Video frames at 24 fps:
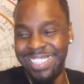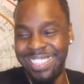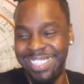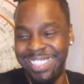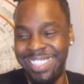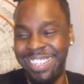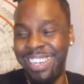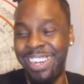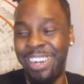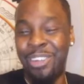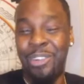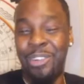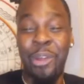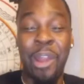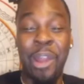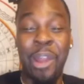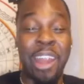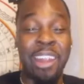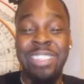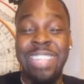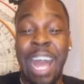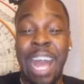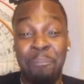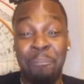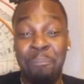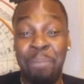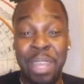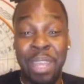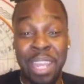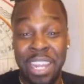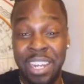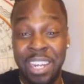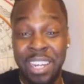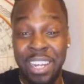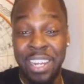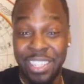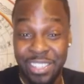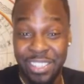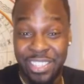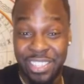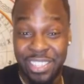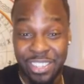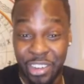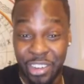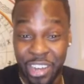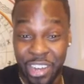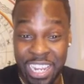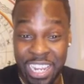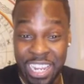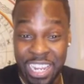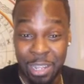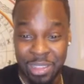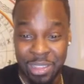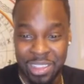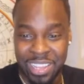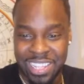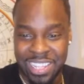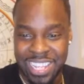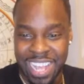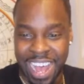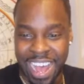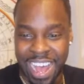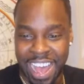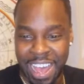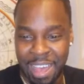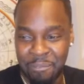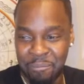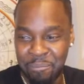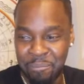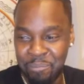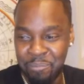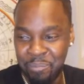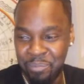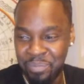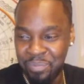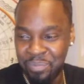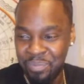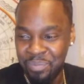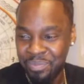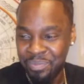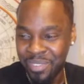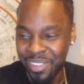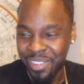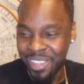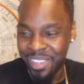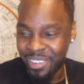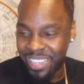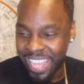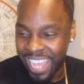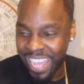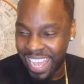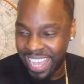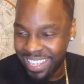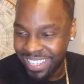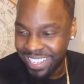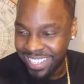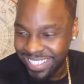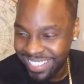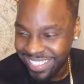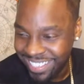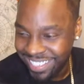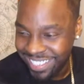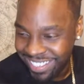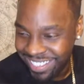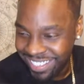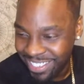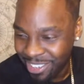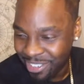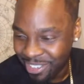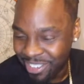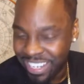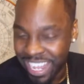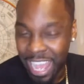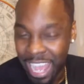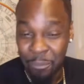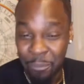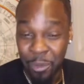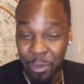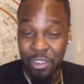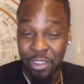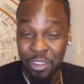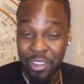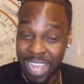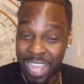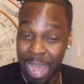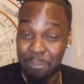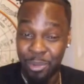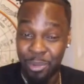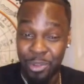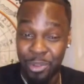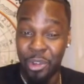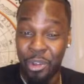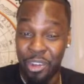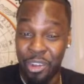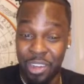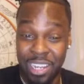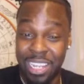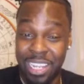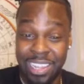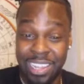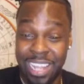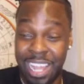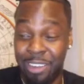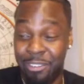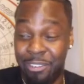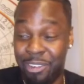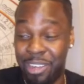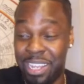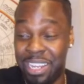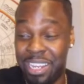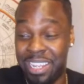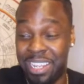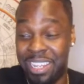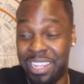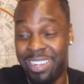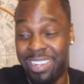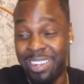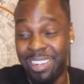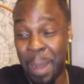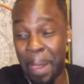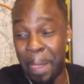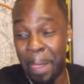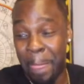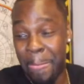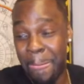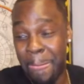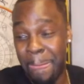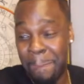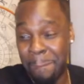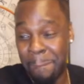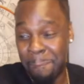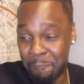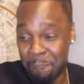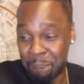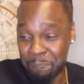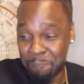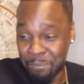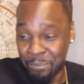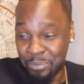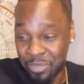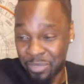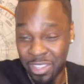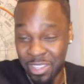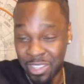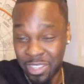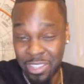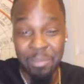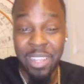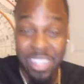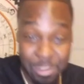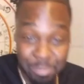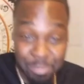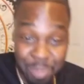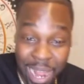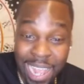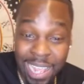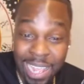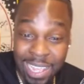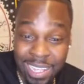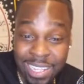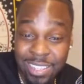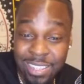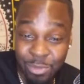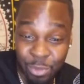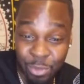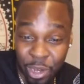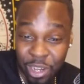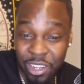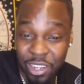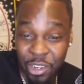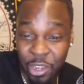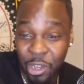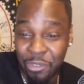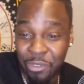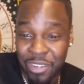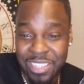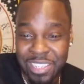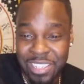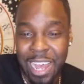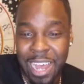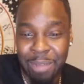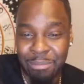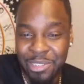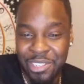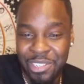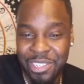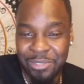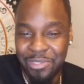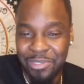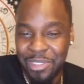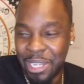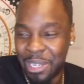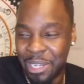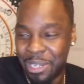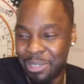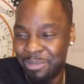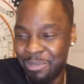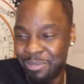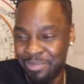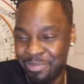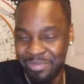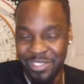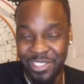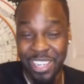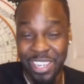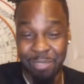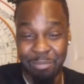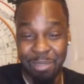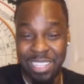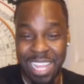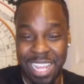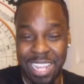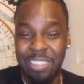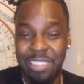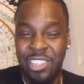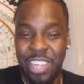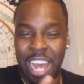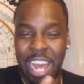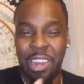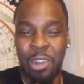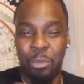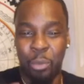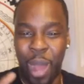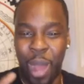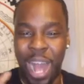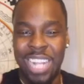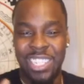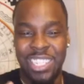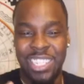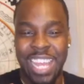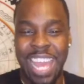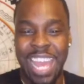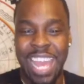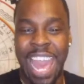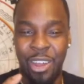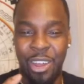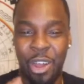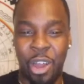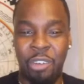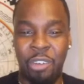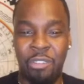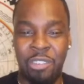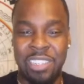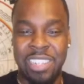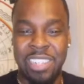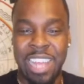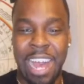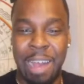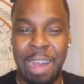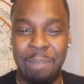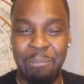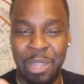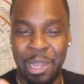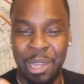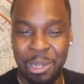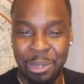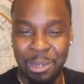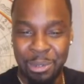Aquarius, stop being greedy with the time. Okay? No, damn well Capricorn need they reading. Them niggas probably is working the overtime shift, though. But they trying to watch at overtime, though.